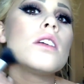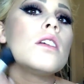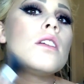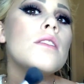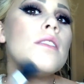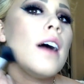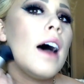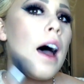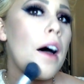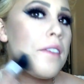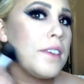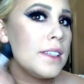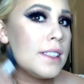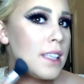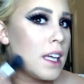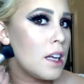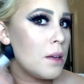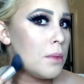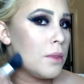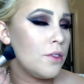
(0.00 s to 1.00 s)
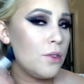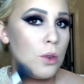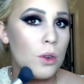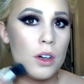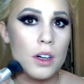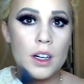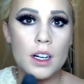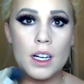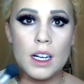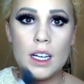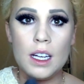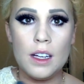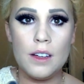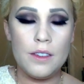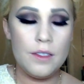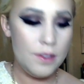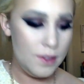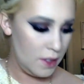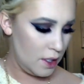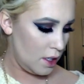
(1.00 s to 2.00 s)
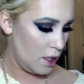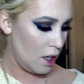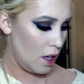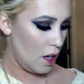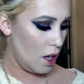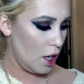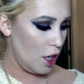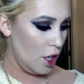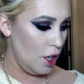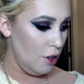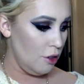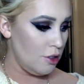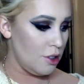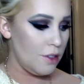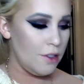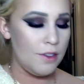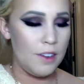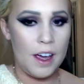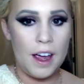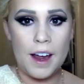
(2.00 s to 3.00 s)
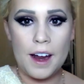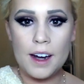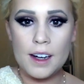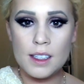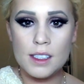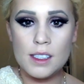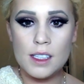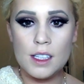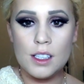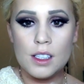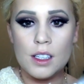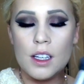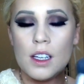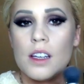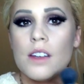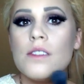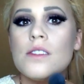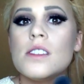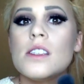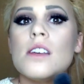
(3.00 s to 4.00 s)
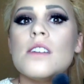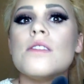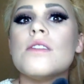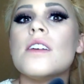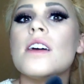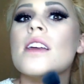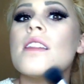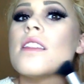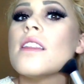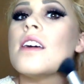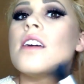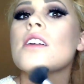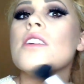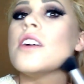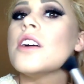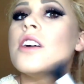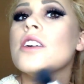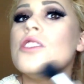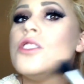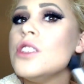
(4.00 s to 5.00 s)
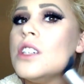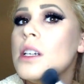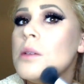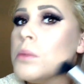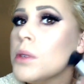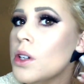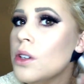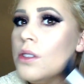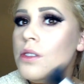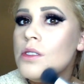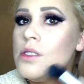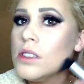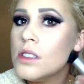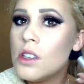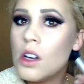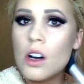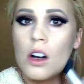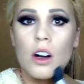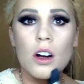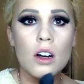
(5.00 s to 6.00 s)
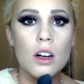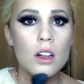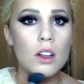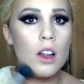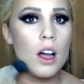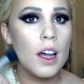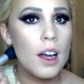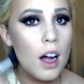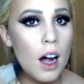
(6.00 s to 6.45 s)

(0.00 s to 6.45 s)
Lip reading: If I haven't said it before, it gives a huge effect. It gives the effect that your cheekbones are a lot